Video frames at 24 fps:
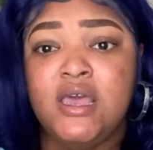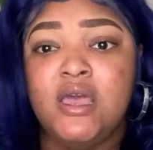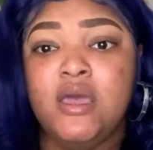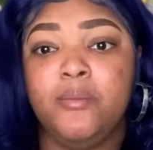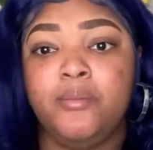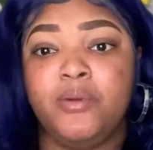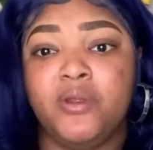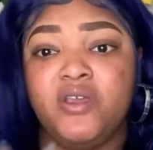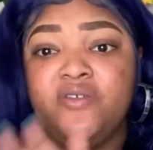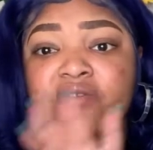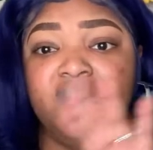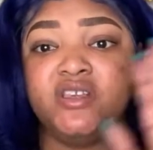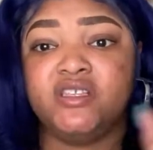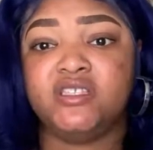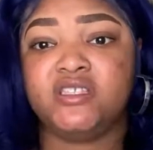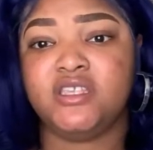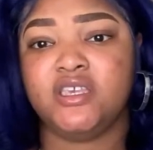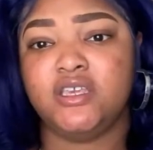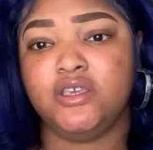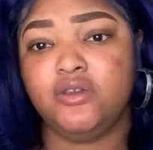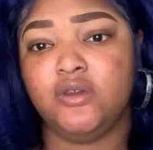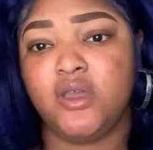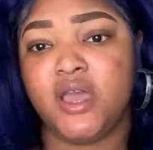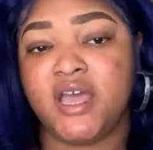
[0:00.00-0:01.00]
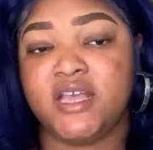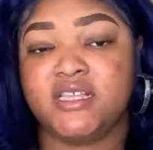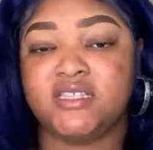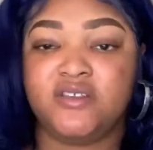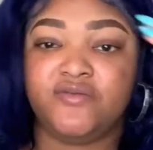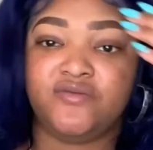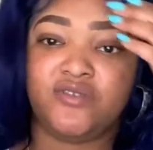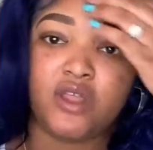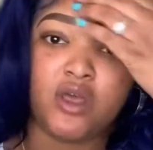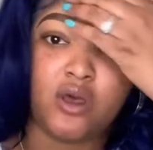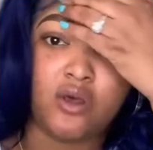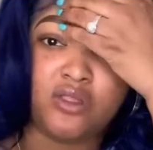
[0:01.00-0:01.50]
Previously, you guys have
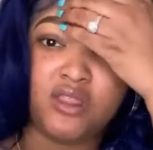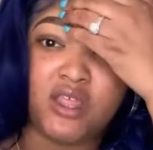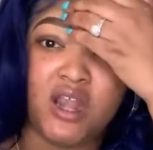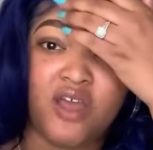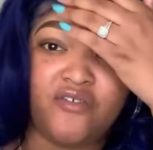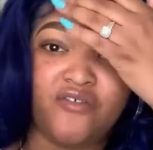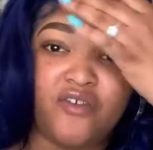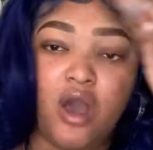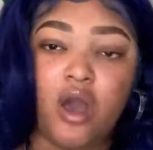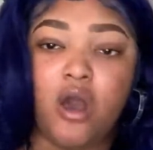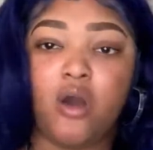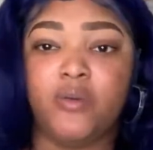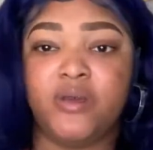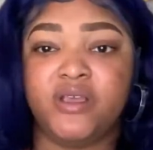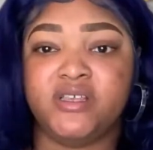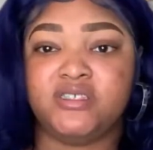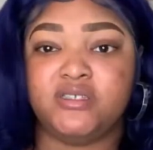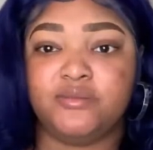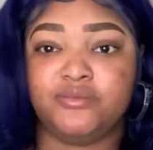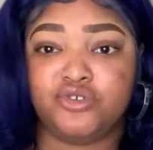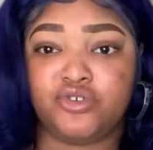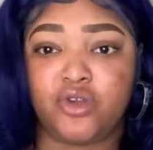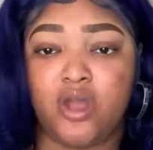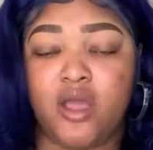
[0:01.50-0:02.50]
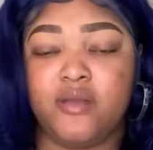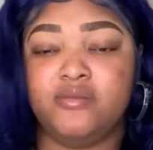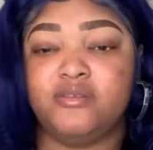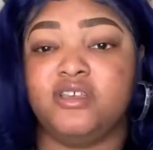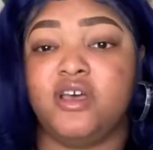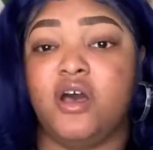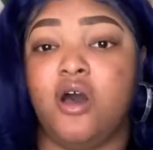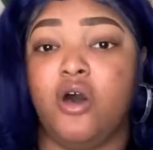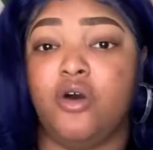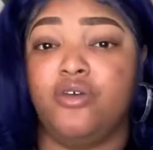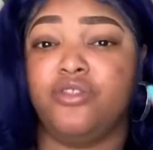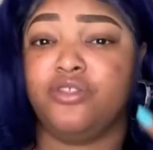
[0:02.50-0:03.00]
known that I've always subscribed
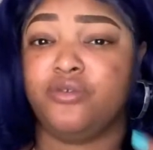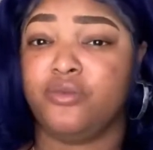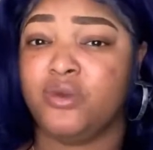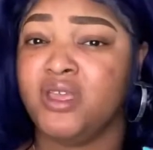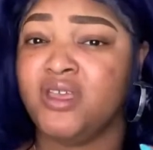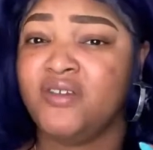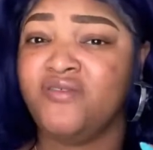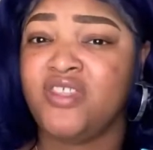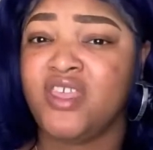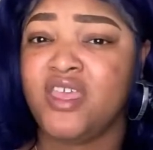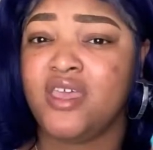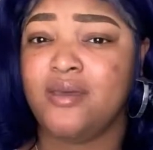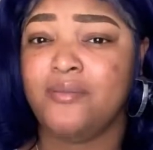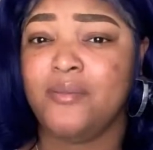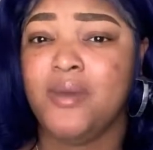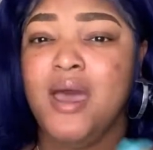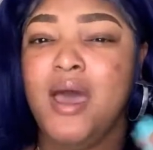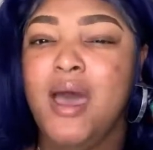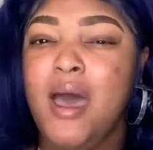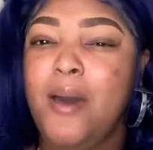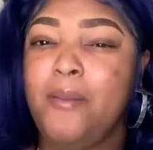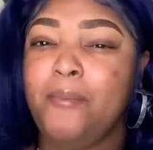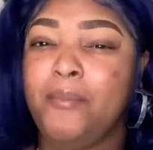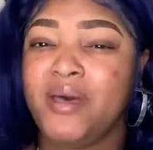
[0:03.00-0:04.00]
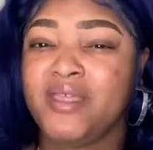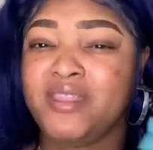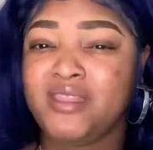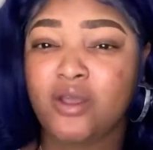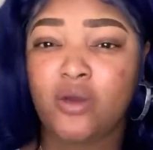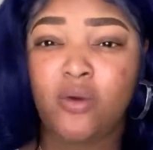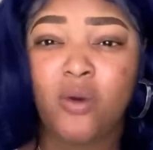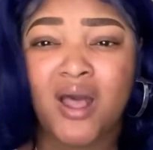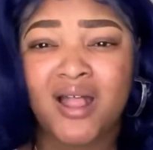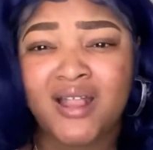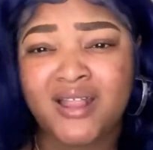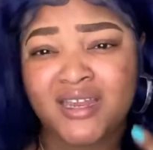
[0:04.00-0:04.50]
to all three of them, but the
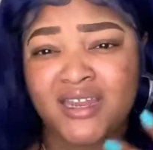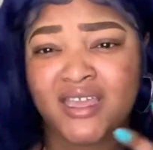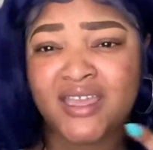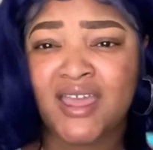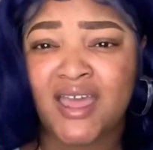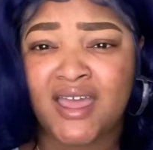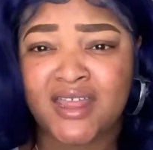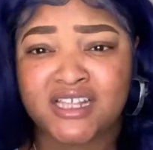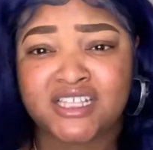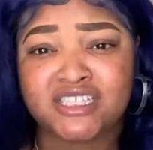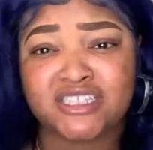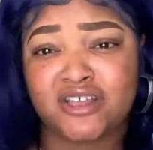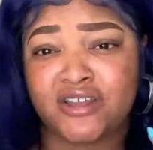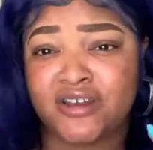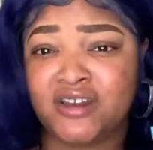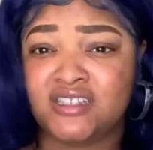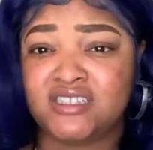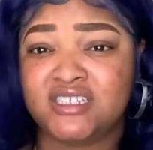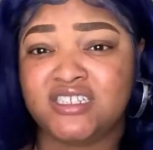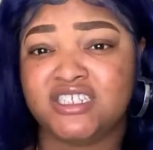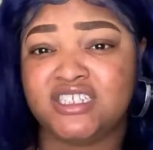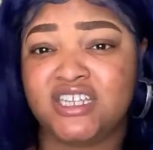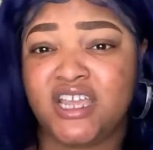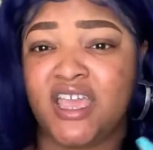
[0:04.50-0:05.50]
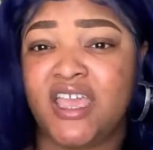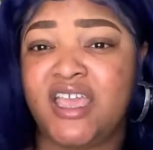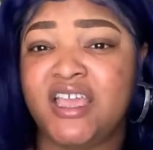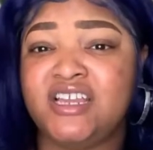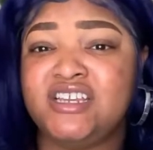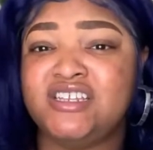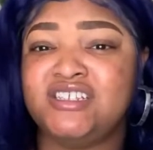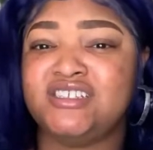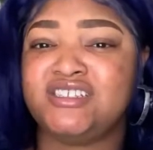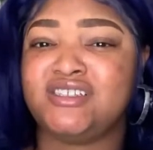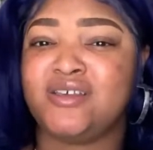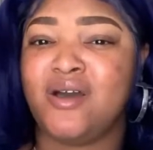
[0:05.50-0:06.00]
quality kind of started to
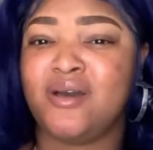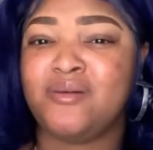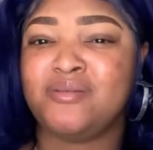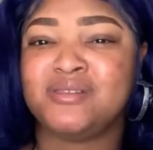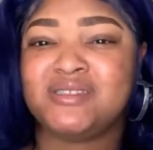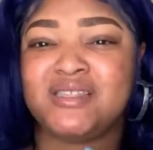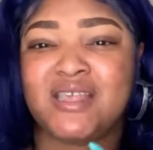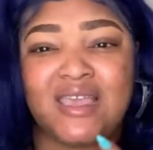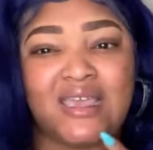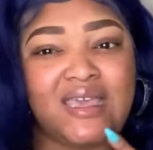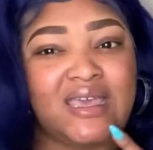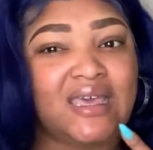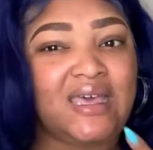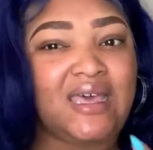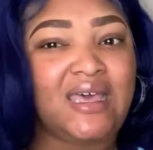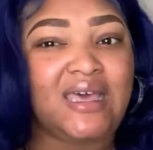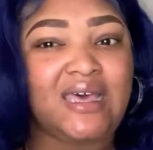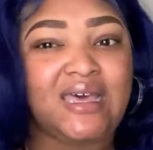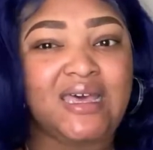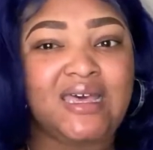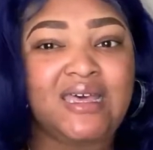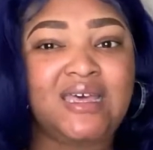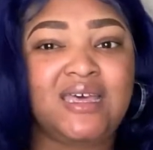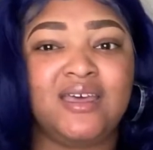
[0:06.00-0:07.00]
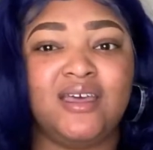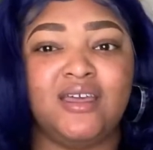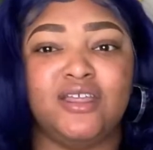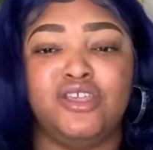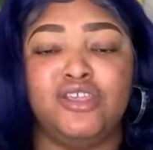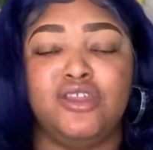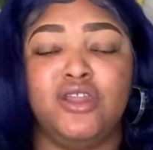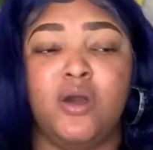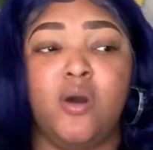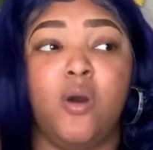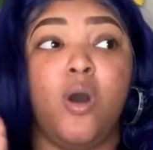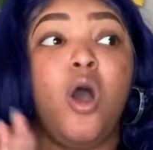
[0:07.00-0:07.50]
change. So I was like, you
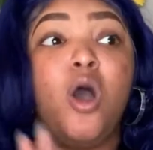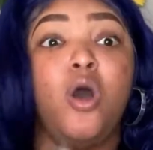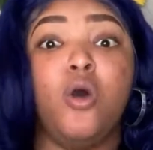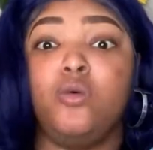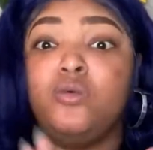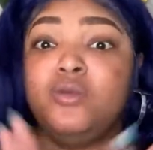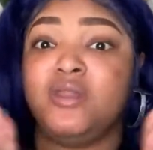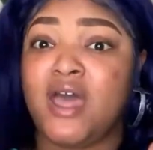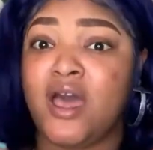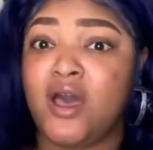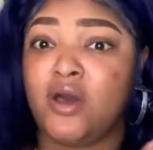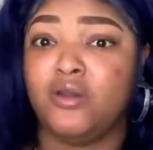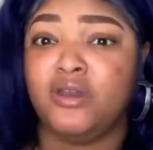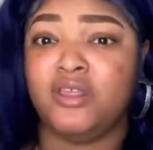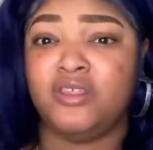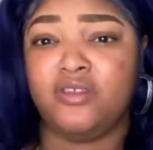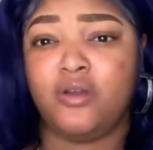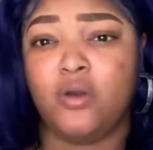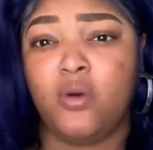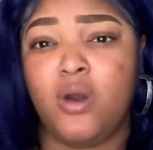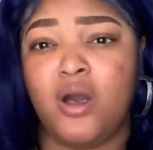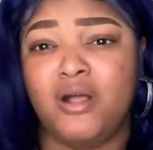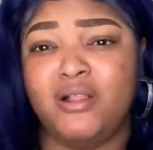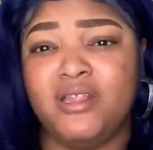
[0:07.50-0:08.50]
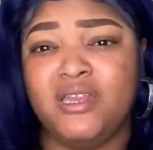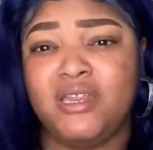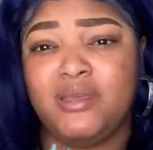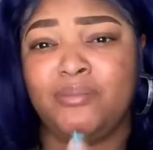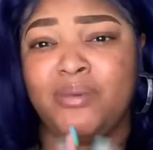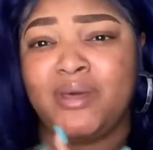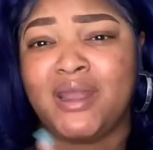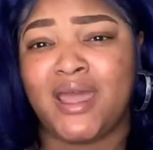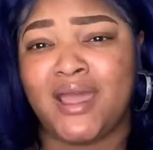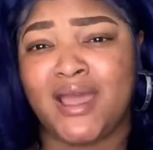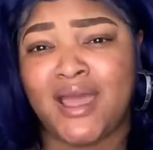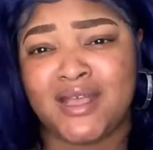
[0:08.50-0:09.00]
know, oh, not only the quality,
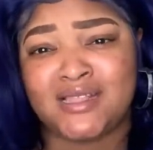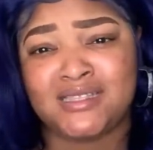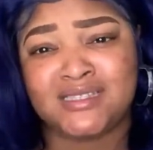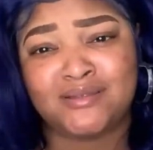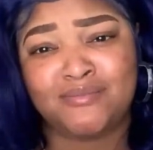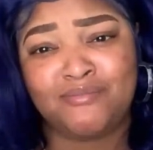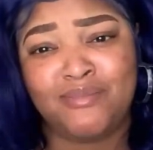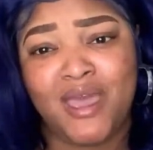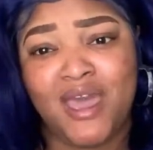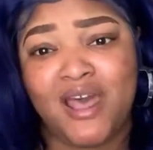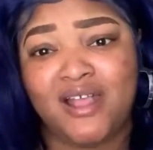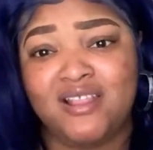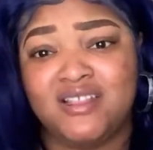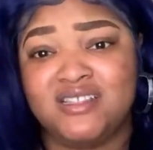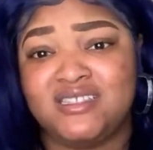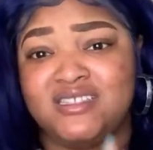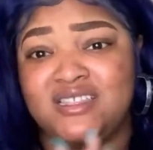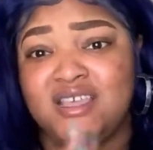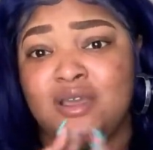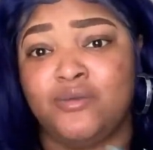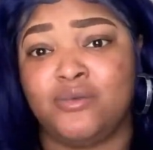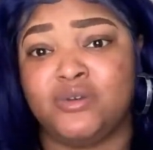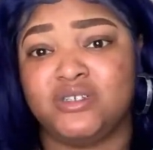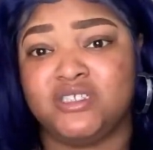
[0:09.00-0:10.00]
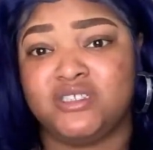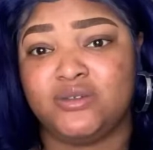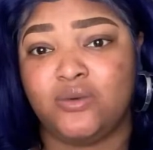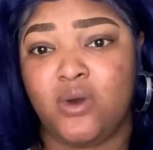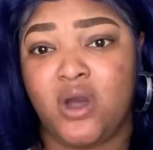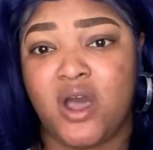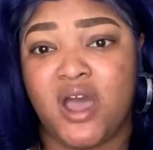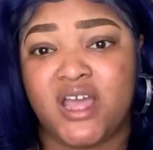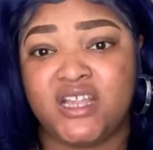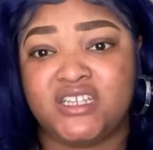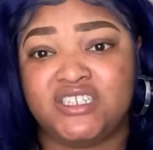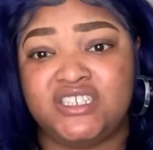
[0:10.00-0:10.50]
but I got some palettes that were
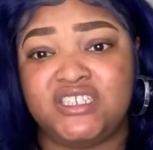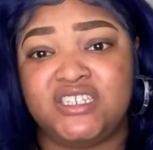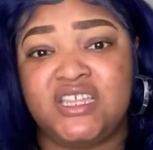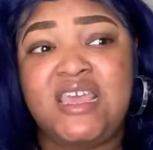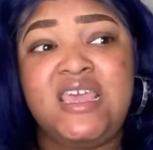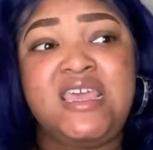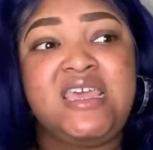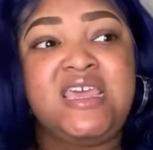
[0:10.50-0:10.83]
swatched.